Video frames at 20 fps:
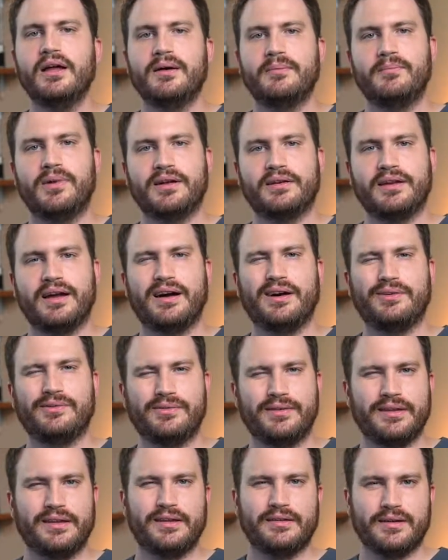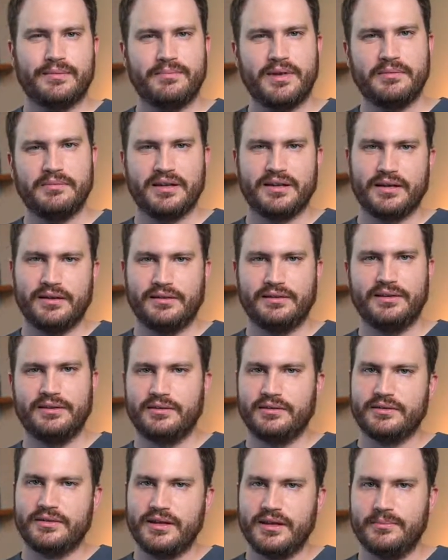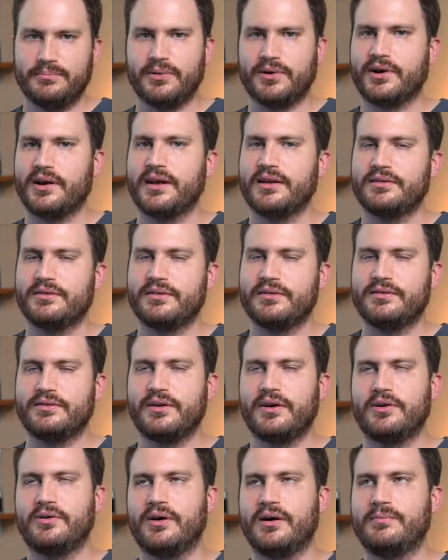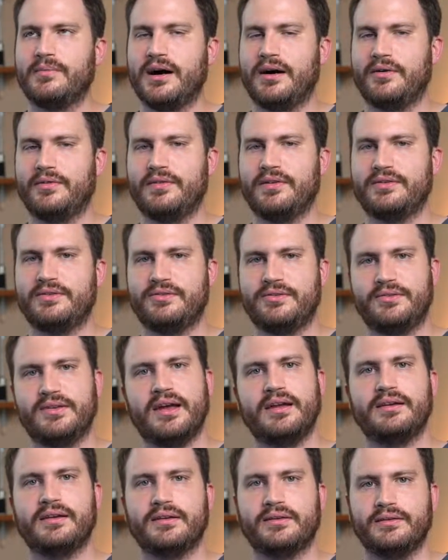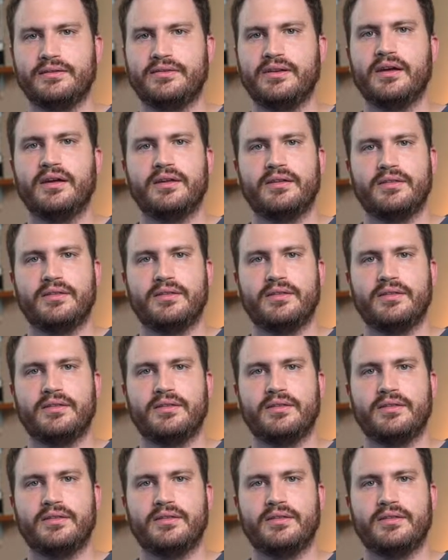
but now we need to maybe get a little deeper and to know about the settings